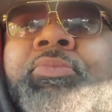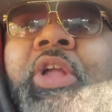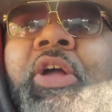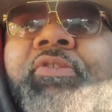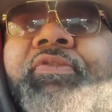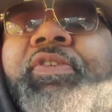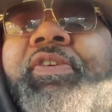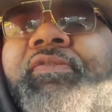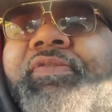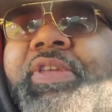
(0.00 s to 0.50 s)
a
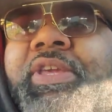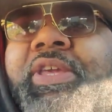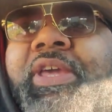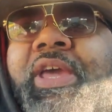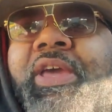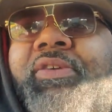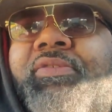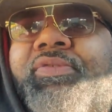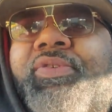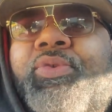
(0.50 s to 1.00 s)

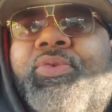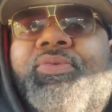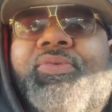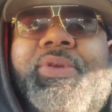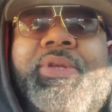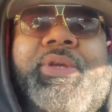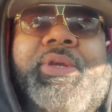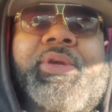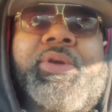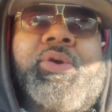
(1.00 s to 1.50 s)
50K view
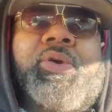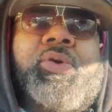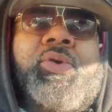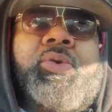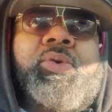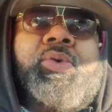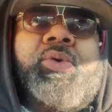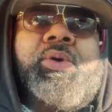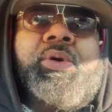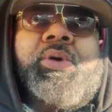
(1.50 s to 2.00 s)
video
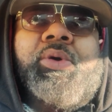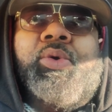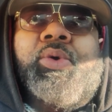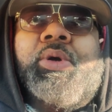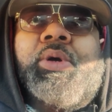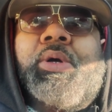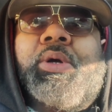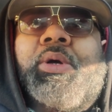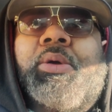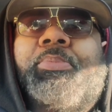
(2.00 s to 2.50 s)

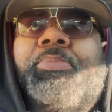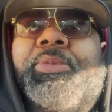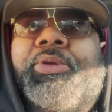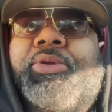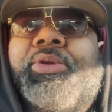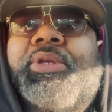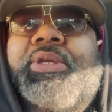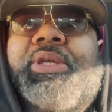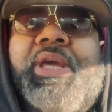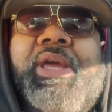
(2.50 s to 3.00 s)
or a
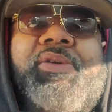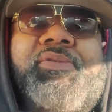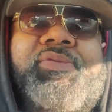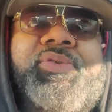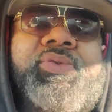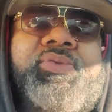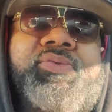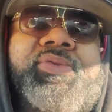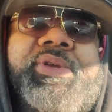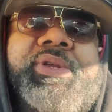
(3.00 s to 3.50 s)
million K
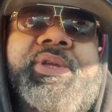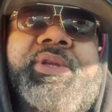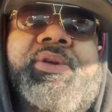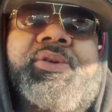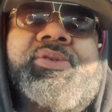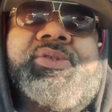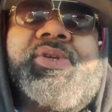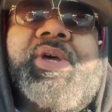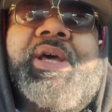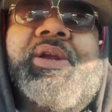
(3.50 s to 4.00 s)
view
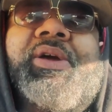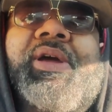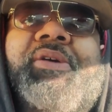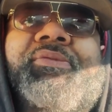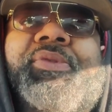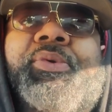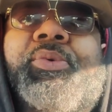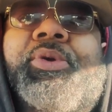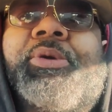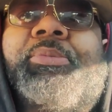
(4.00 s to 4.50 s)
video, so I don't
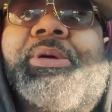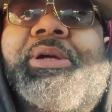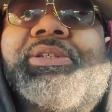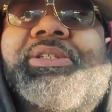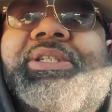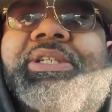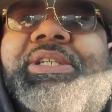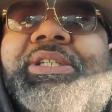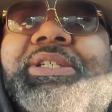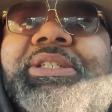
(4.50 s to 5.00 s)
have to worry about
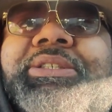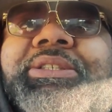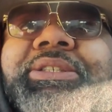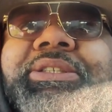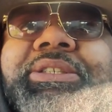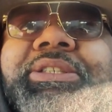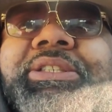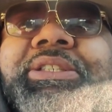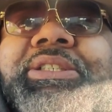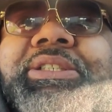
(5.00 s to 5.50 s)
saying this
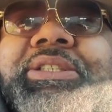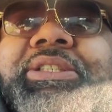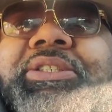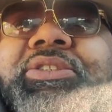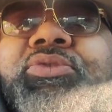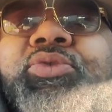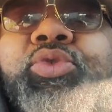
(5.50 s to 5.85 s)
and it getting in the